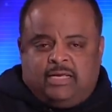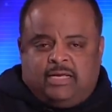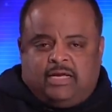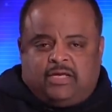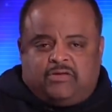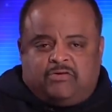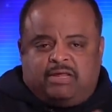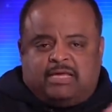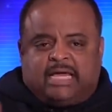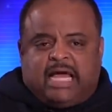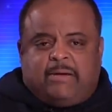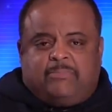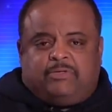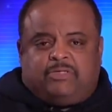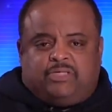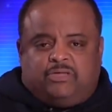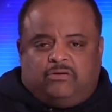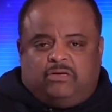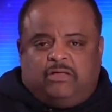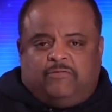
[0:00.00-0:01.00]
a unique
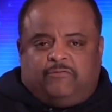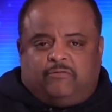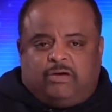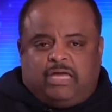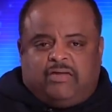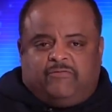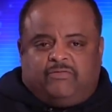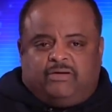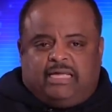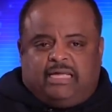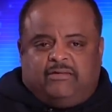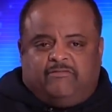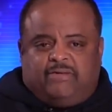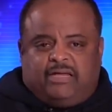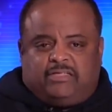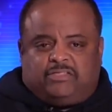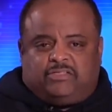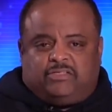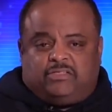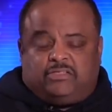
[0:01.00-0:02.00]
opportunity for everyday
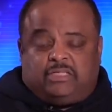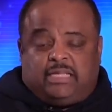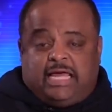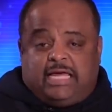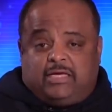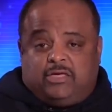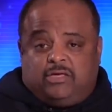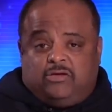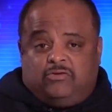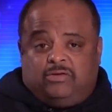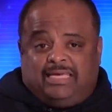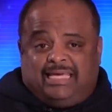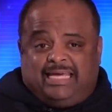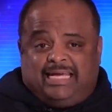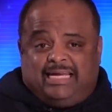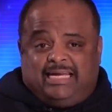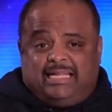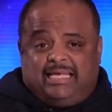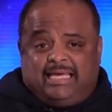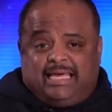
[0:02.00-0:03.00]
investors like you to
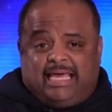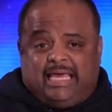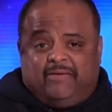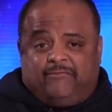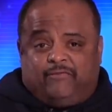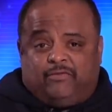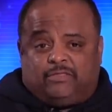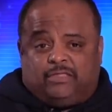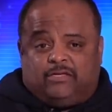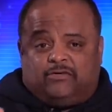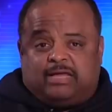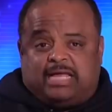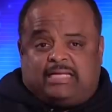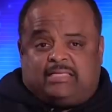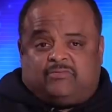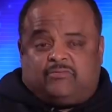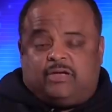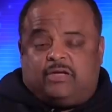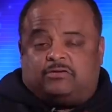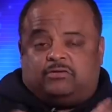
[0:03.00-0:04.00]
get in the game for as little
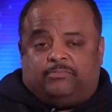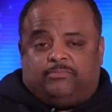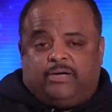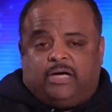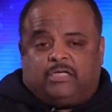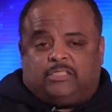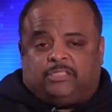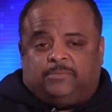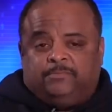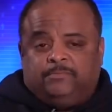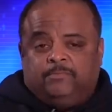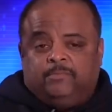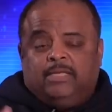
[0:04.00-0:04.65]
as $300.